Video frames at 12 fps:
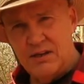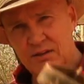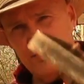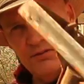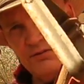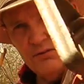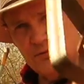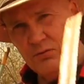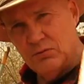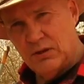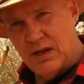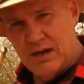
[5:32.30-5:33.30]
this is a
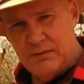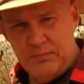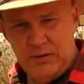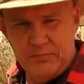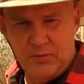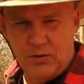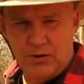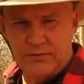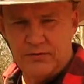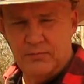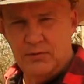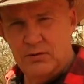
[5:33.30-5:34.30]
tool a lot of people aren't
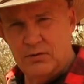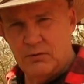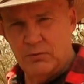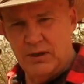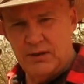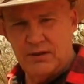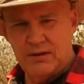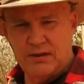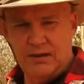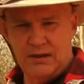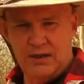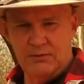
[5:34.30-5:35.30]
familiar with,
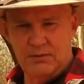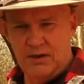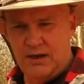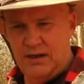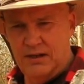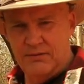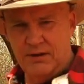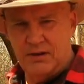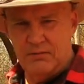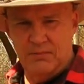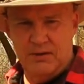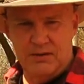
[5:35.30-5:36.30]
and I would highly
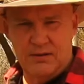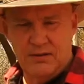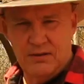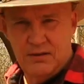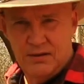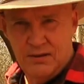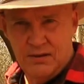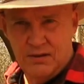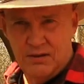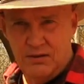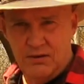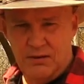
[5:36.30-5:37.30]
recommend
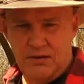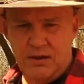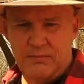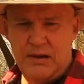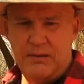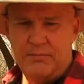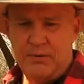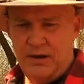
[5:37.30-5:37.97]
you to think about